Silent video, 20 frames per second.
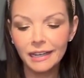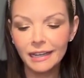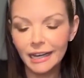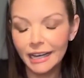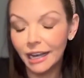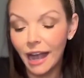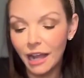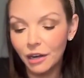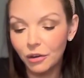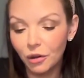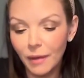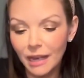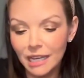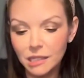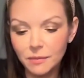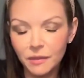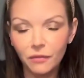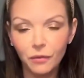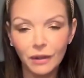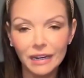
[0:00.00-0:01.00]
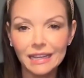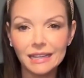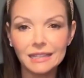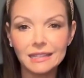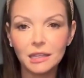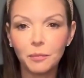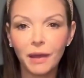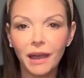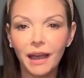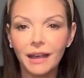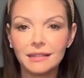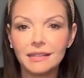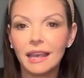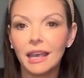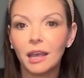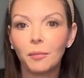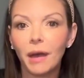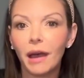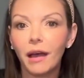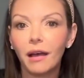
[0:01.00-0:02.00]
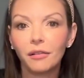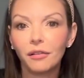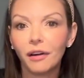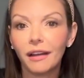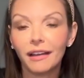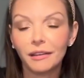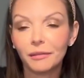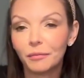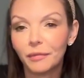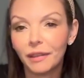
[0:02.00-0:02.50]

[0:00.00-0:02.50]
It kind of reminds me when EasyPass came out, right?